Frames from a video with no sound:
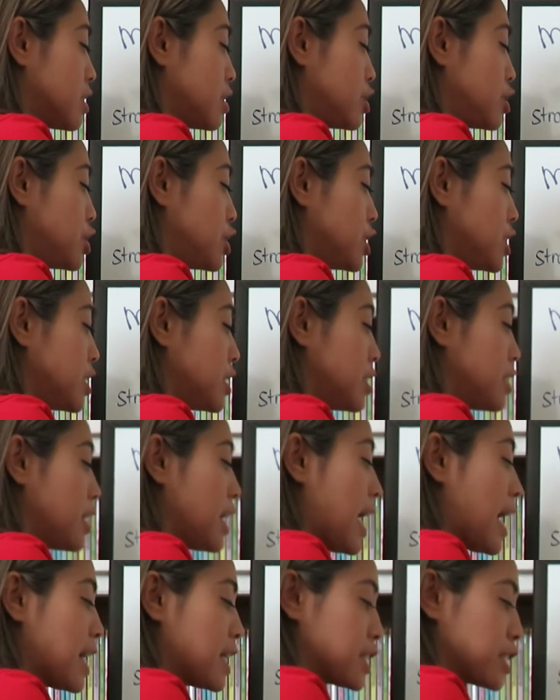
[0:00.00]
G,
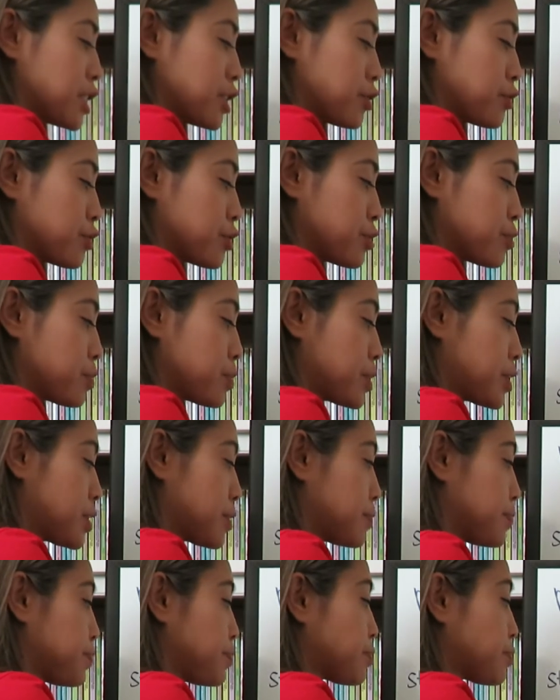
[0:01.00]
as in groups.